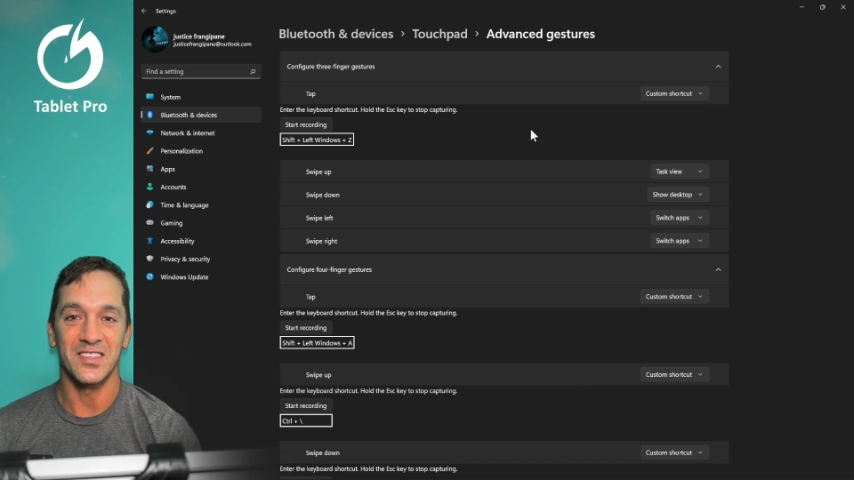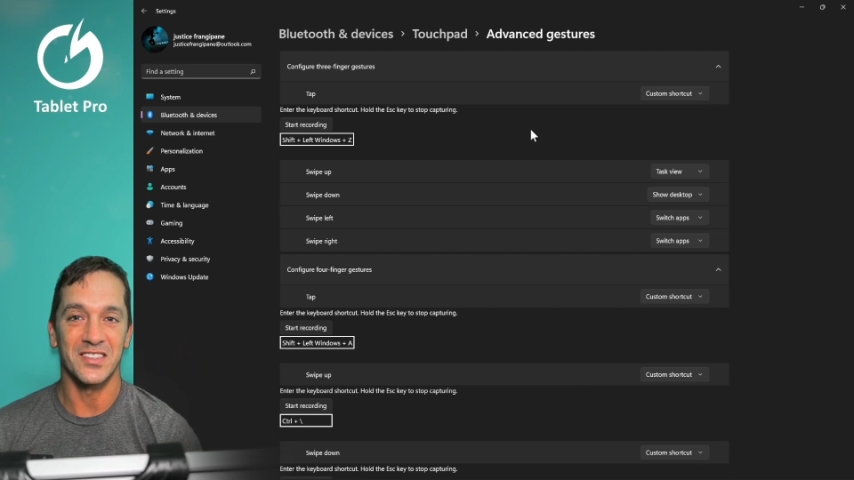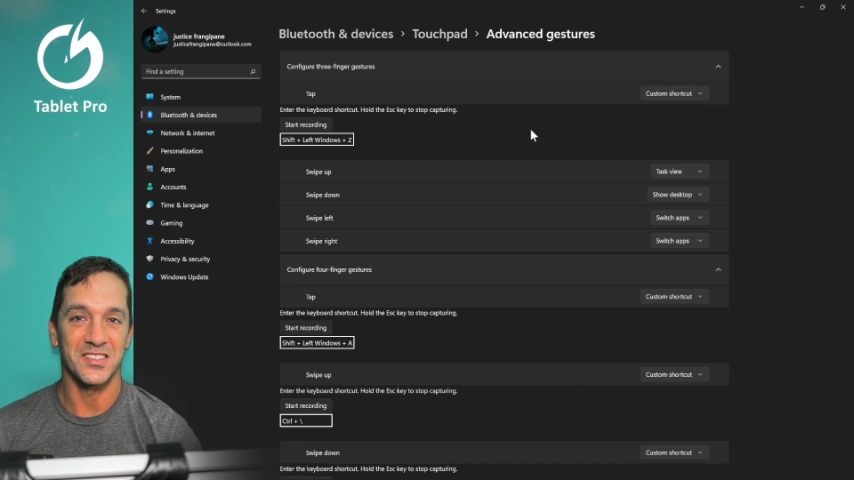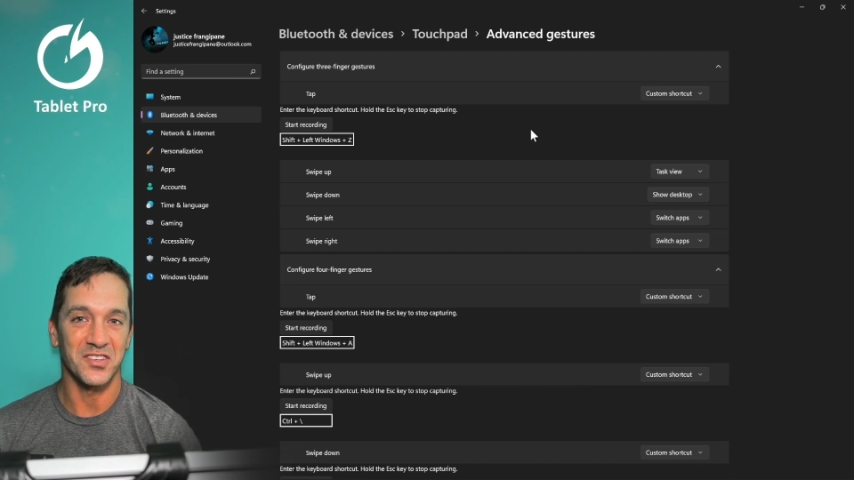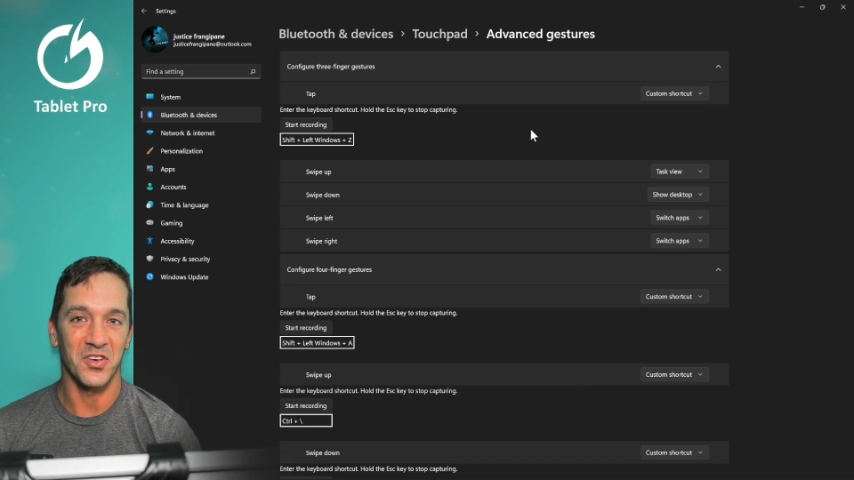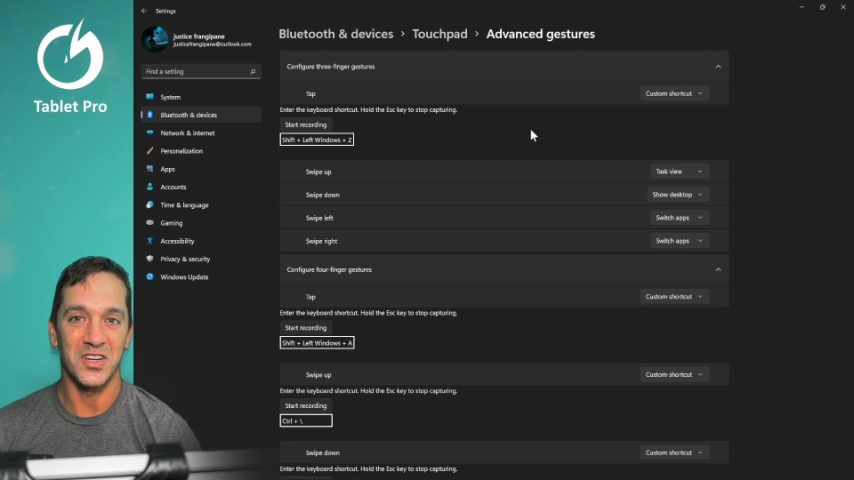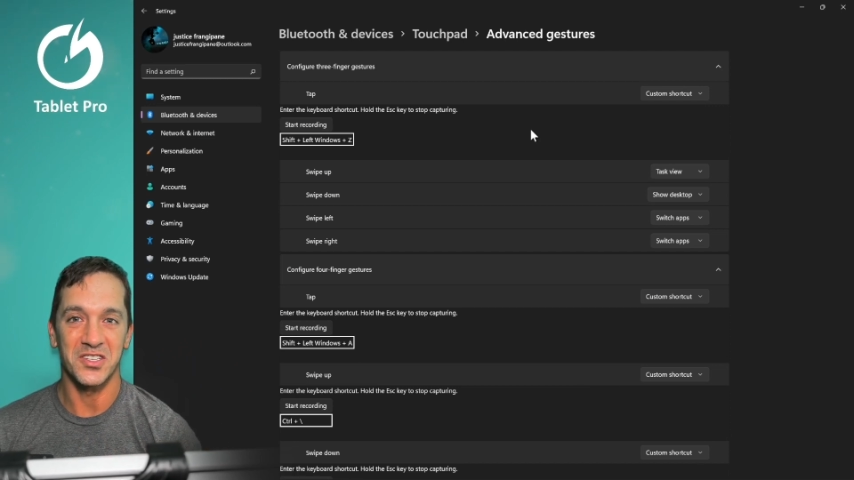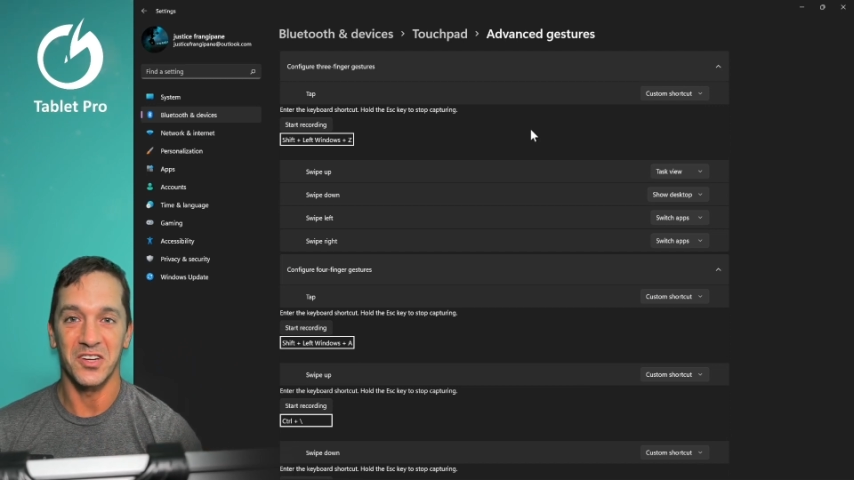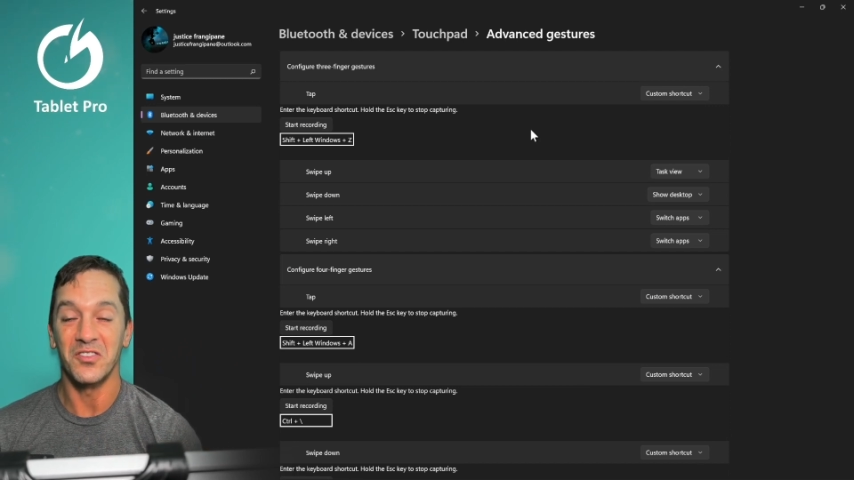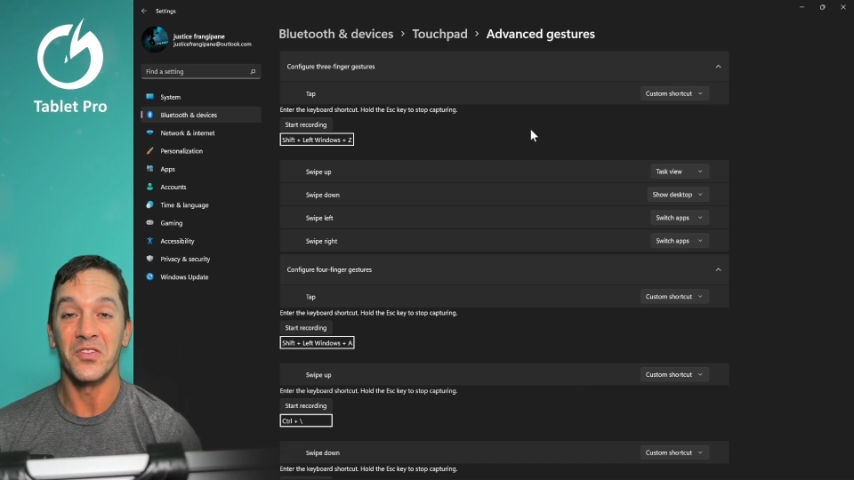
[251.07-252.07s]
this is a great
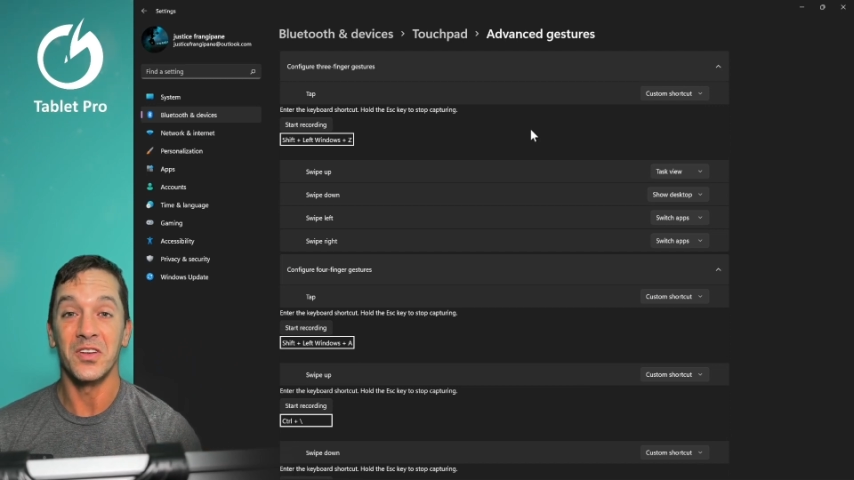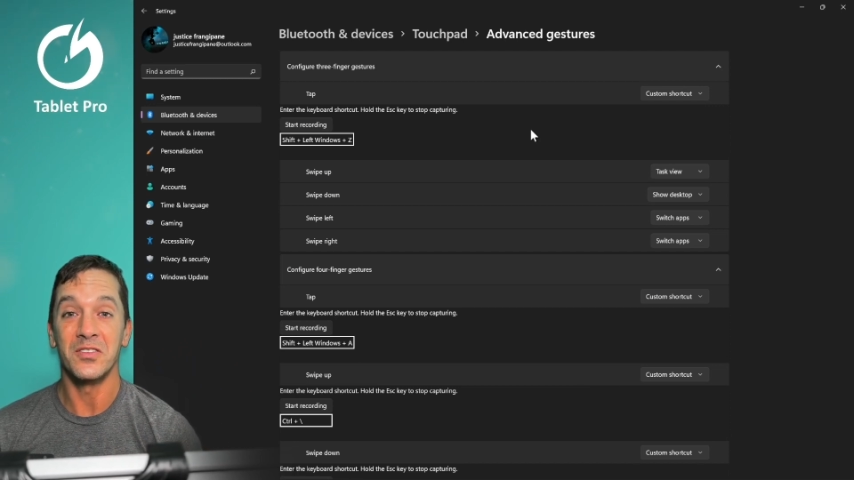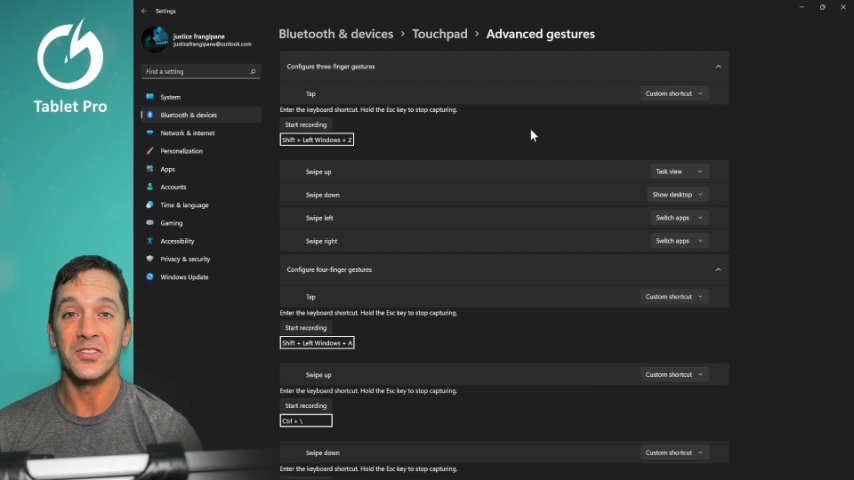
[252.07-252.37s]
channel for you.